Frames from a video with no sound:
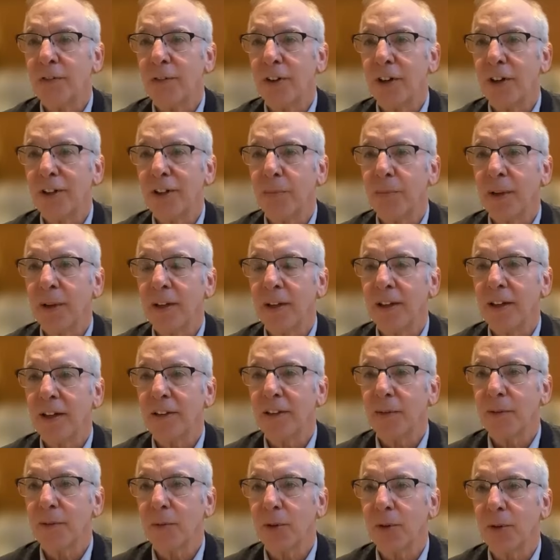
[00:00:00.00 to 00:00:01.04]
are very dependent
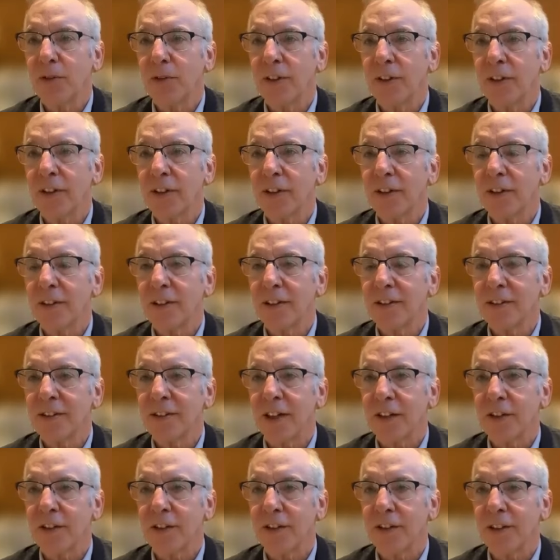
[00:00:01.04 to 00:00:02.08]
on the motor vehicle
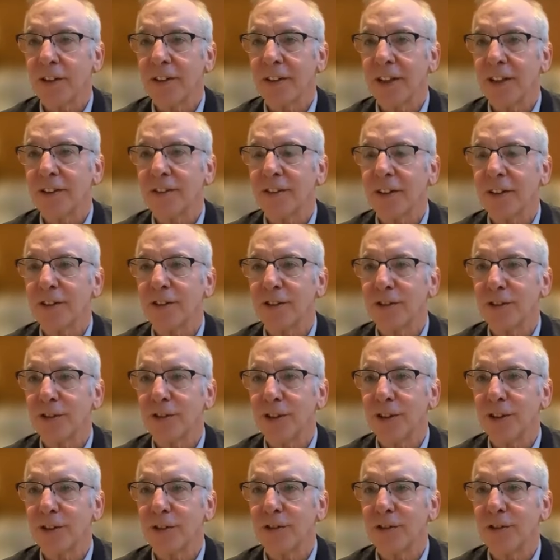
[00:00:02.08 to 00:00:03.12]
sector, and that sector is
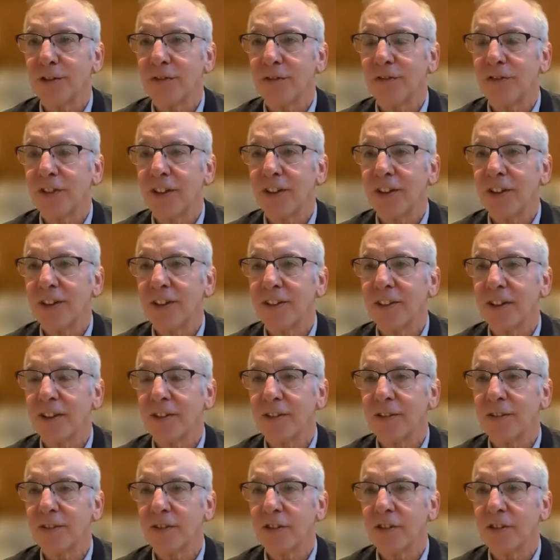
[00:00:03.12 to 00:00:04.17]
going through very
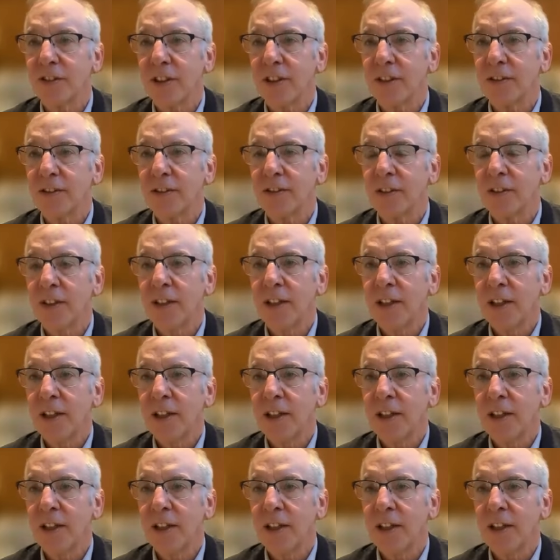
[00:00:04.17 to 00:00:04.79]
intensive change.